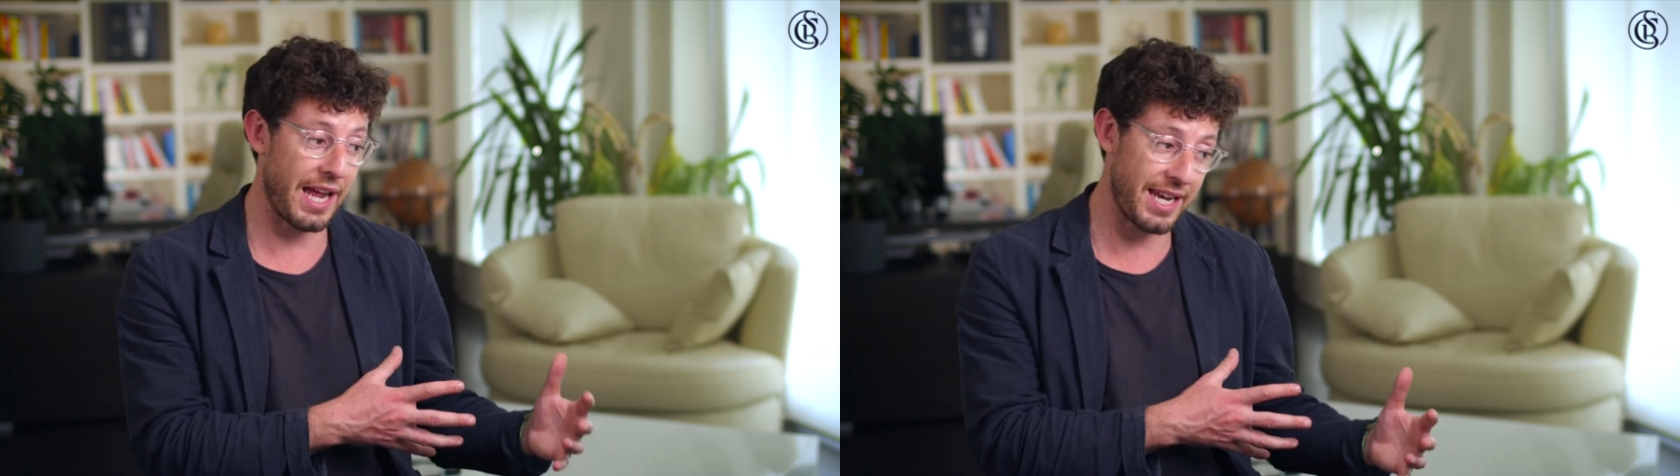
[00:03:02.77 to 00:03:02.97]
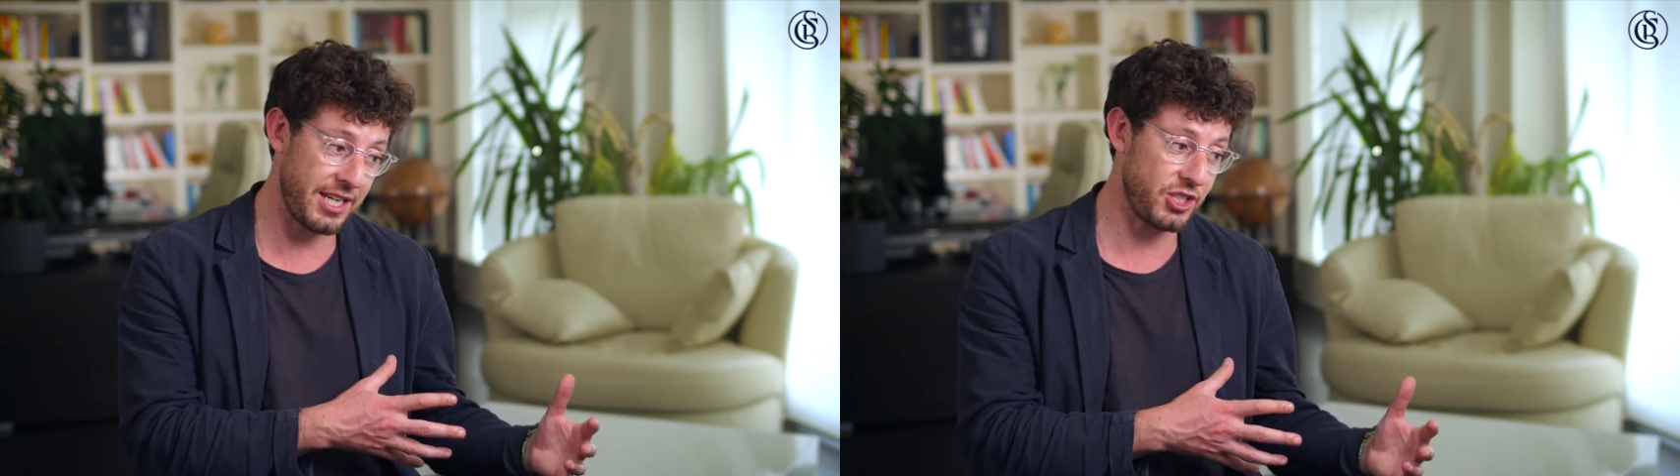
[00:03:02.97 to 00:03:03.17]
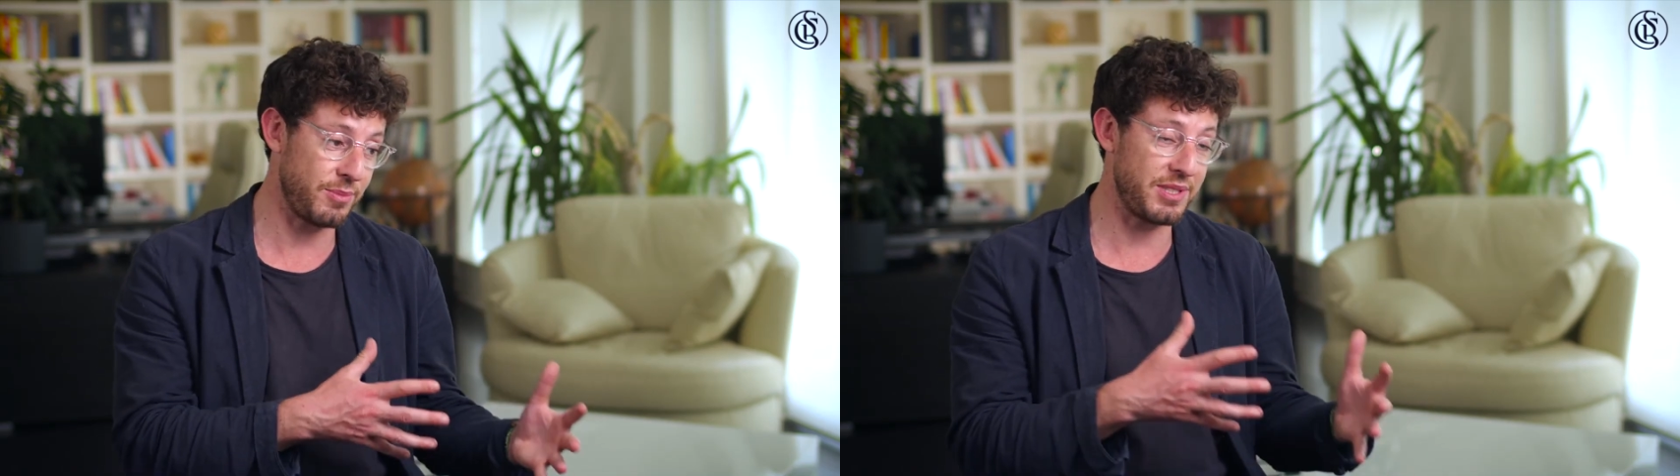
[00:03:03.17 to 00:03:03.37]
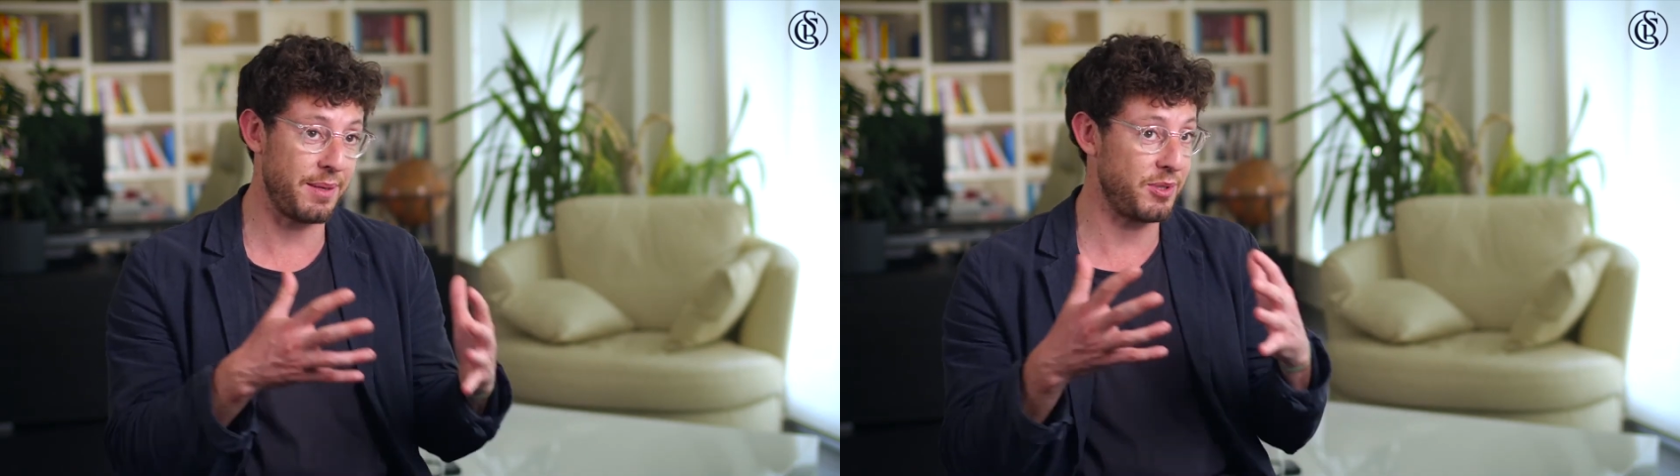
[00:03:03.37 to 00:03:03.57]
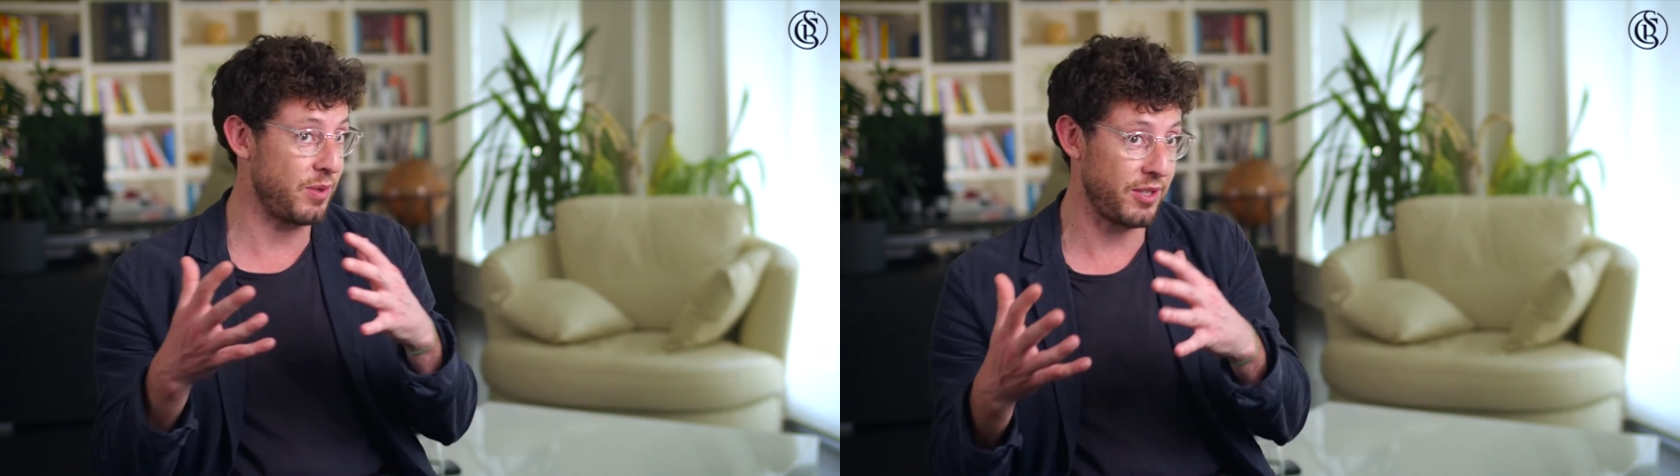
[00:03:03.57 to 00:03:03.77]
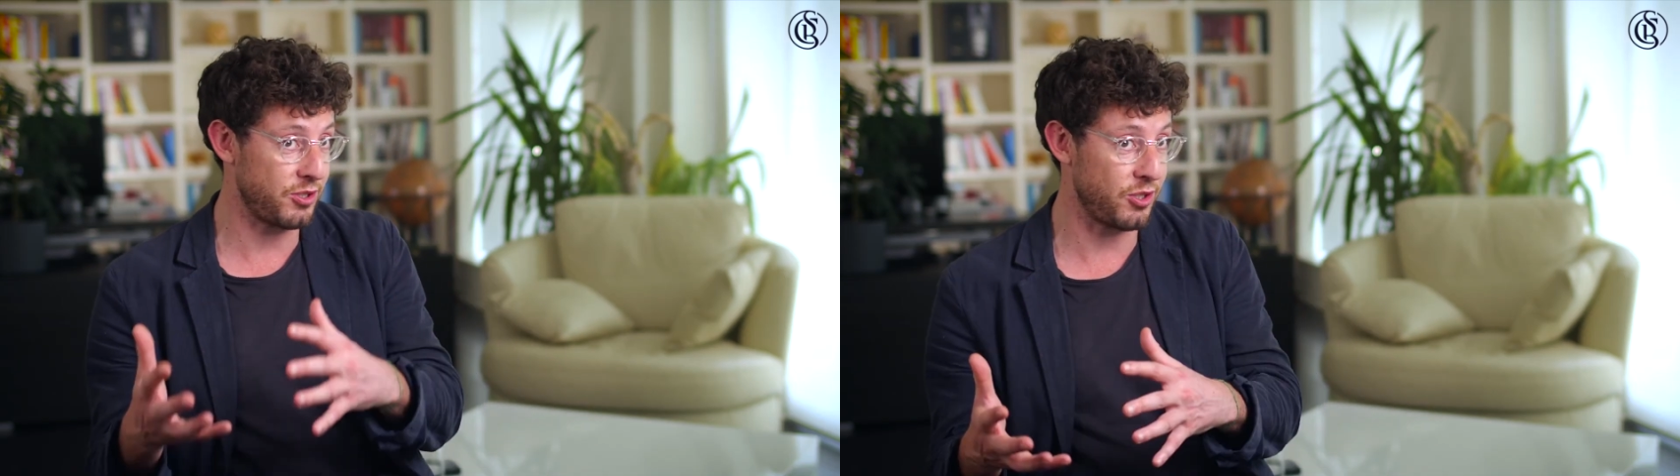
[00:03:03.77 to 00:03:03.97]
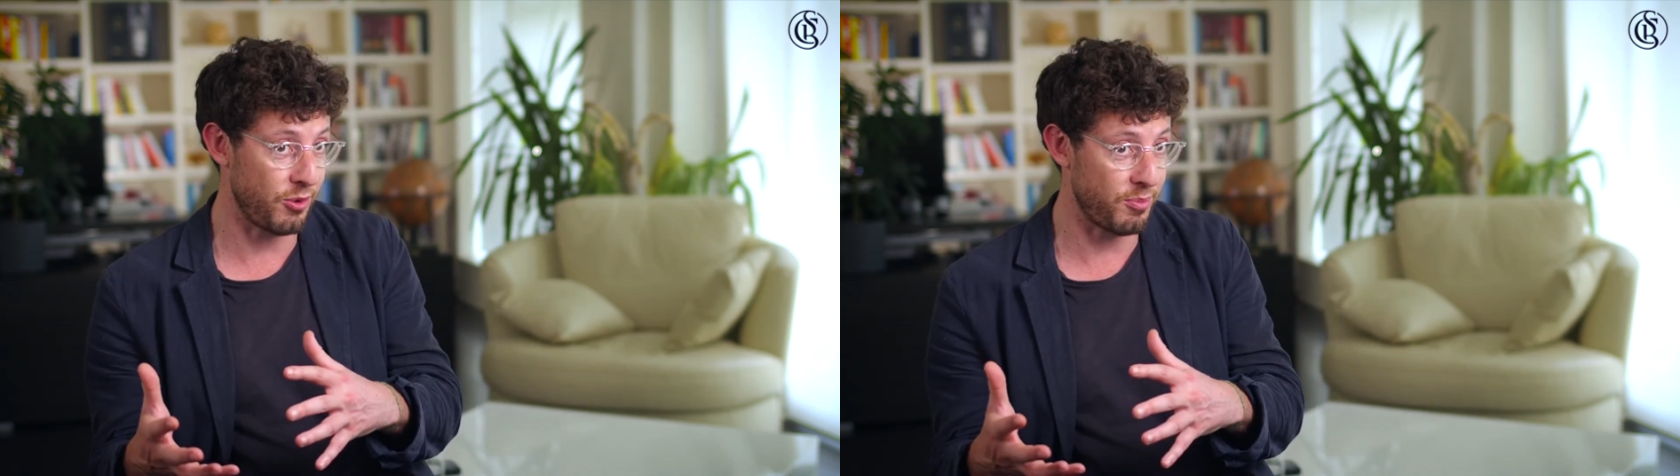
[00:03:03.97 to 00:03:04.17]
that leadership team as well as to your